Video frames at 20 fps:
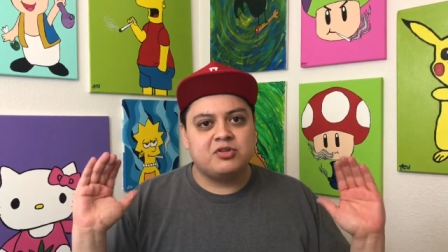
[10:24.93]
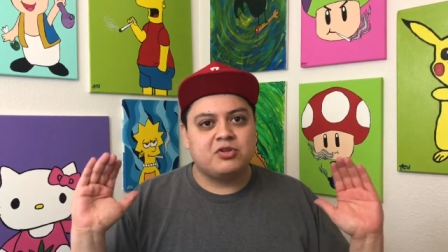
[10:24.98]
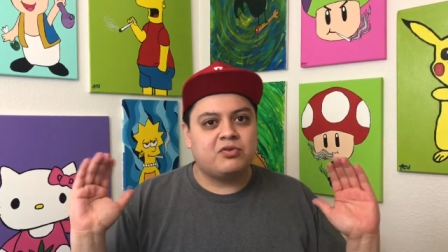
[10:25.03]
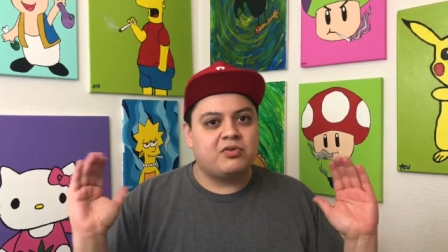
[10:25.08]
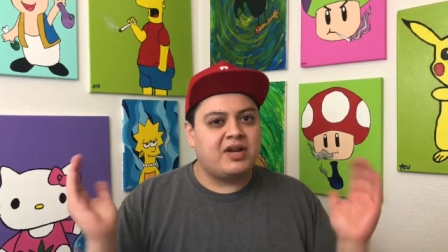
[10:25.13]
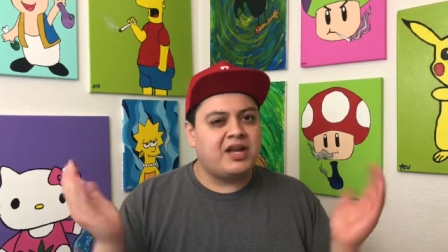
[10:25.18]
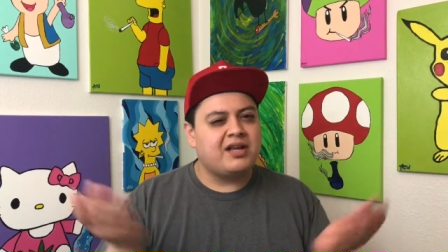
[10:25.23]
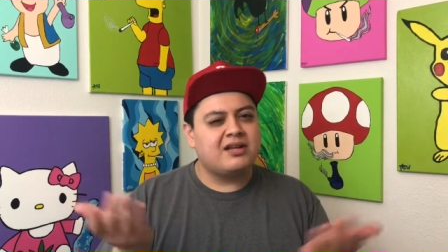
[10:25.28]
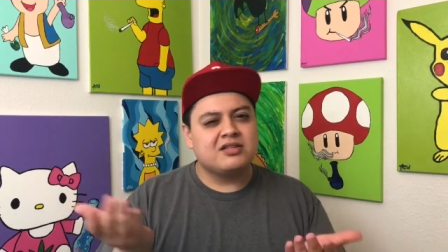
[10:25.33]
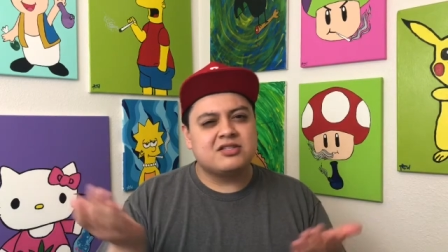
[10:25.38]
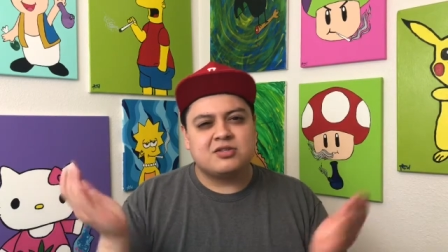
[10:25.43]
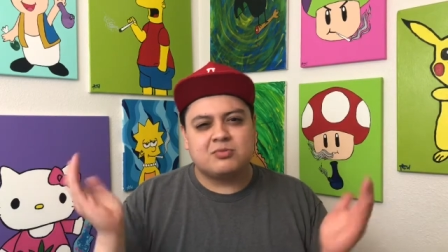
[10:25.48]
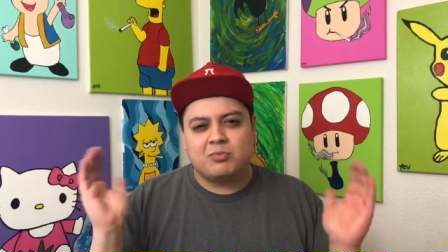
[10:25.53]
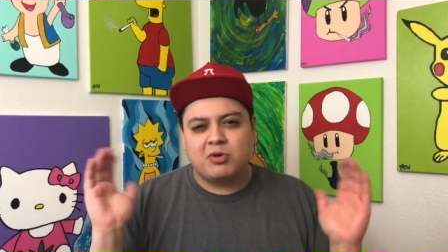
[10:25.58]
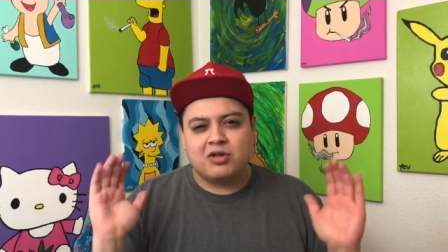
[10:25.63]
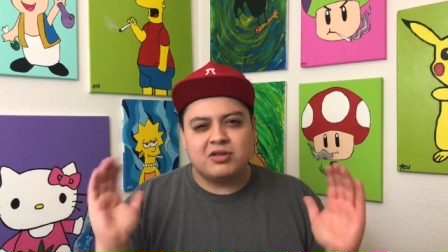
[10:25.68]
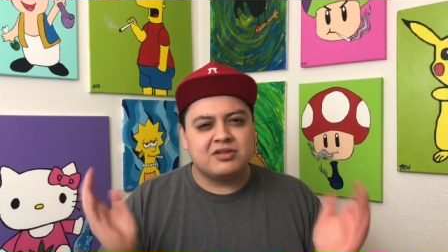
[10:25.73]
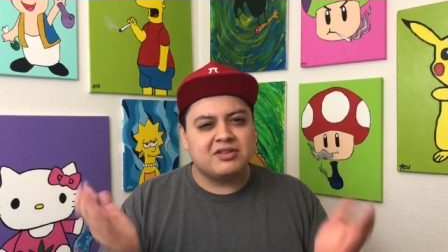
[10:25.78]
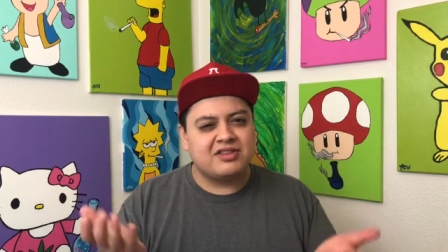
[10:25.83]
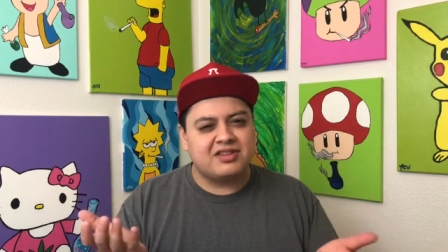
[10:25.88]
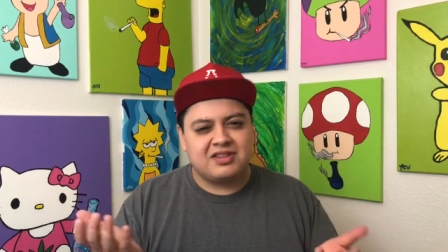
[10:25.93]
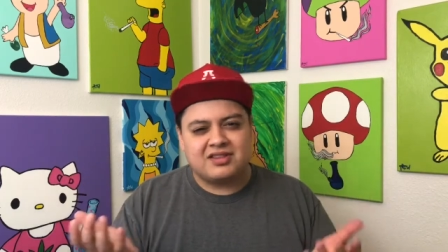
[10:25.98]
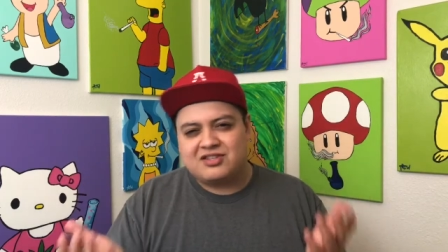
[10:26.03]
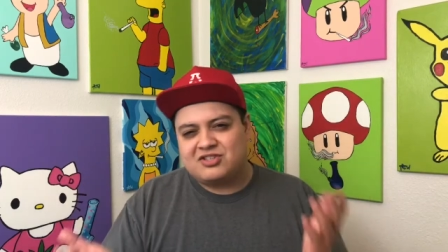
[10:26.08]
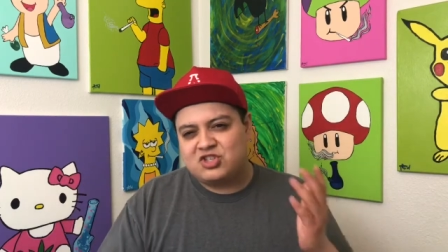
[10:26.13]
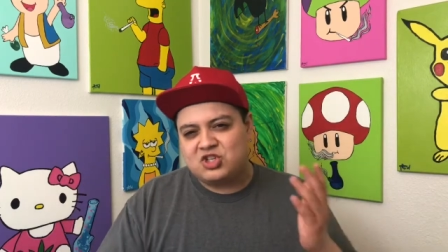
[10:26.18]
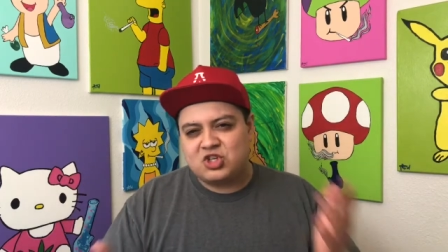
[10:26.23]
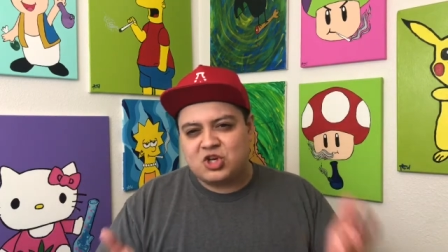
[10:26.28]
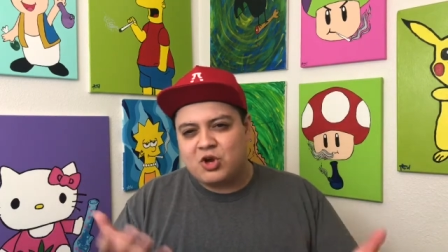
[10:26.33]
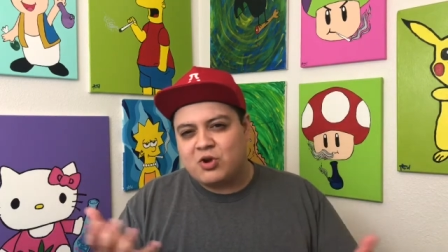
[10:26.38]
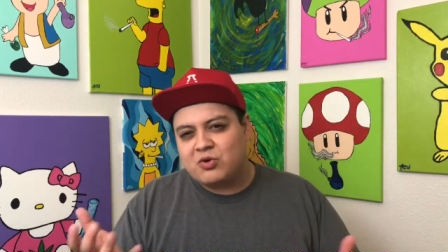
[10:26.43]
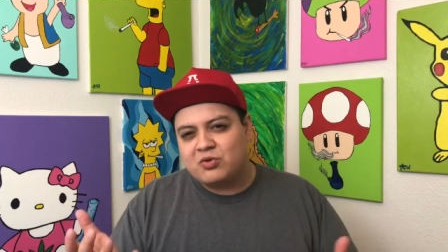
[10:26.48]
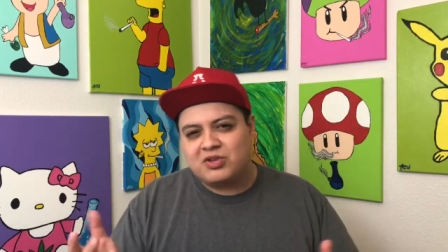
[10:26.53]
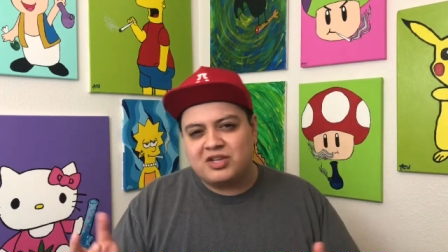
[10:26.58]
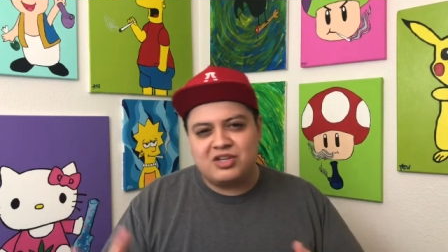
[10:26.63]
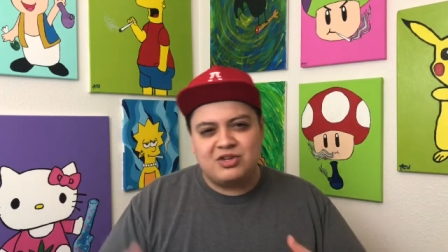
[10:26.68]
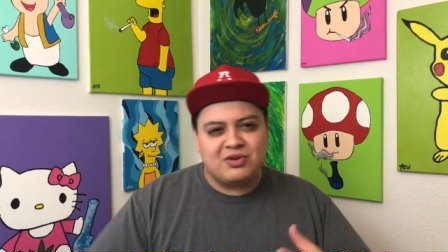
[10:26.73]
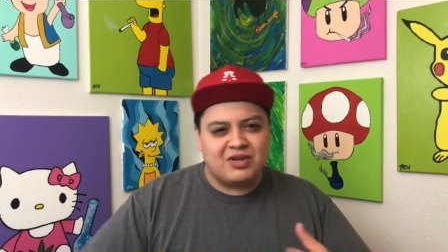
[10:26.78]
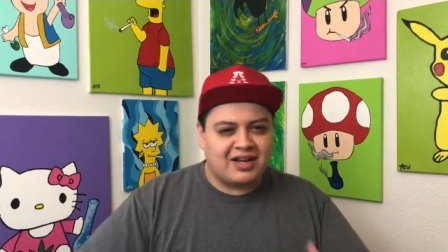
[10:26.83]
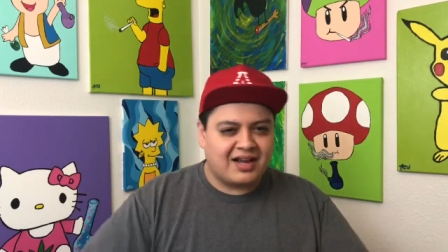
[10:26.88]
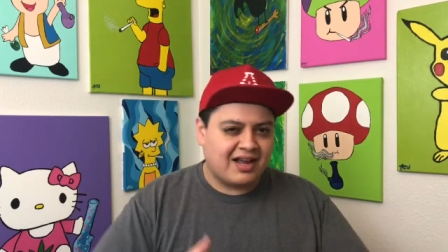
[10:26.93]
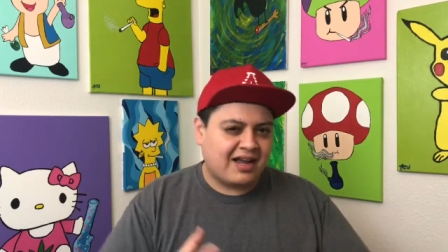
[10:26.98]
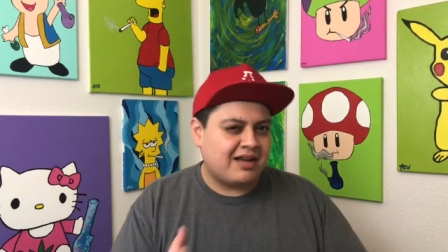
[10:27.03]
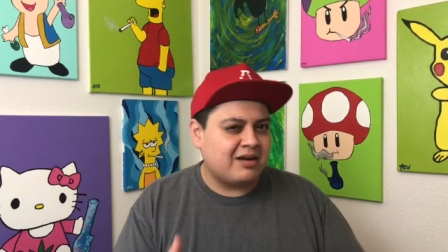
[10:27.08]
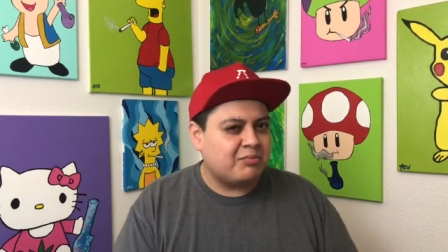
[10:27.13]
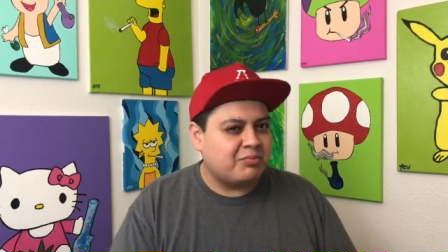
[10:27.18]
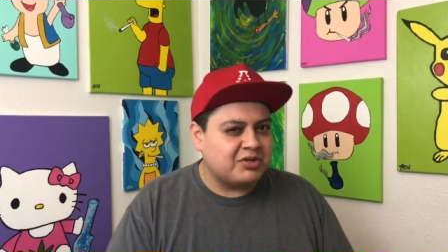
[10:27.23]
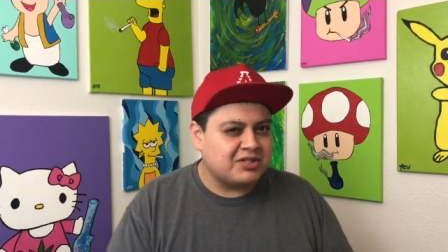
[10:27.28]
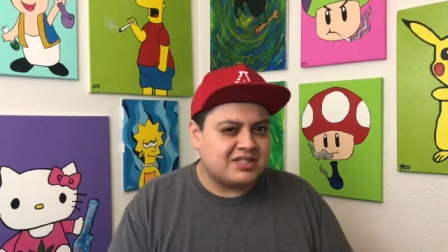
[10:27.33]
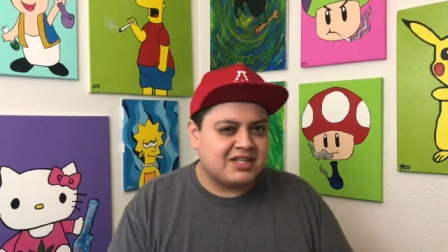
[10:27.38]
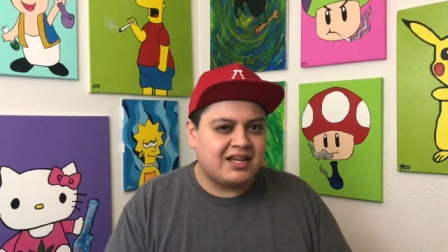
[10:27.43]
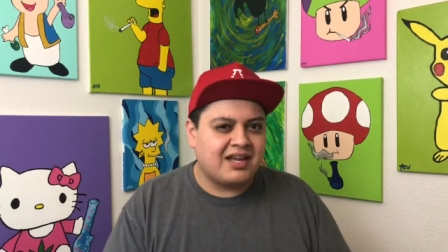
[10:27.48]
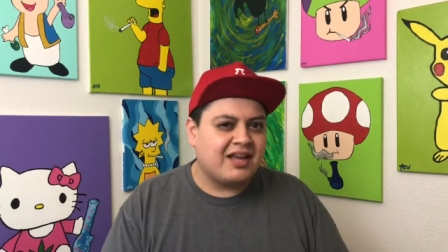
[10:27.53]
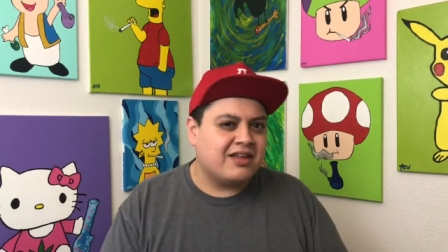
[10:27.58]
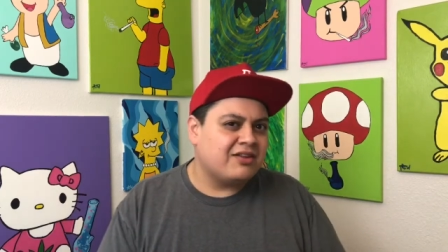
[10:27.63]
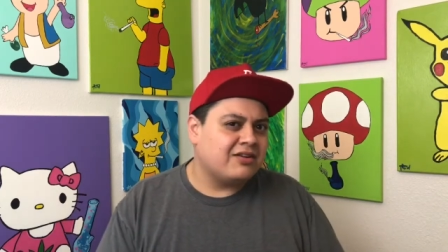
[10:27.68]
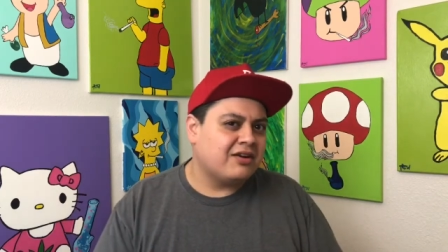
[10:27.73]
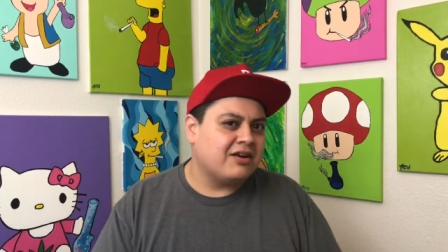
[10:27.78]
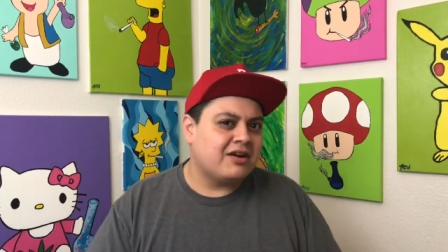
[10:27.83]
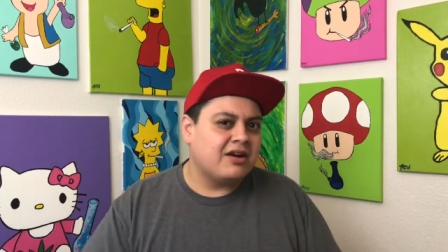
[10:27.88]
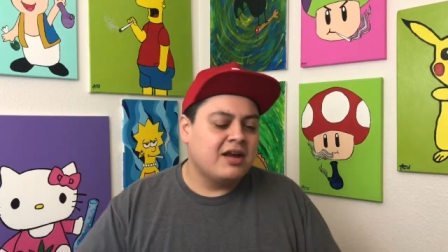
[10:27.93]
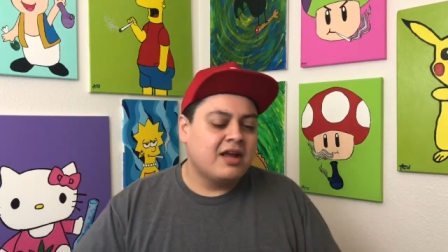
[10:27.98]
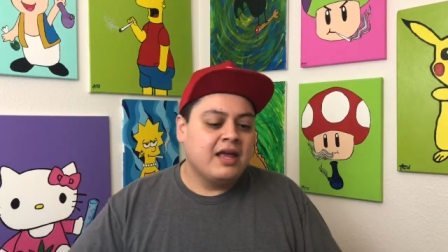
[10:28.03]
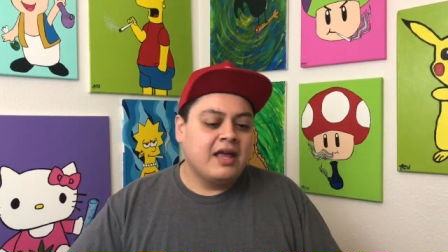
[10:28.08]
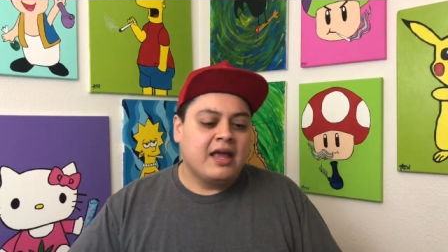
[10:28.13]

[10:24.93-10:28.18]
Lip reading: create a small show that you can kind of put together,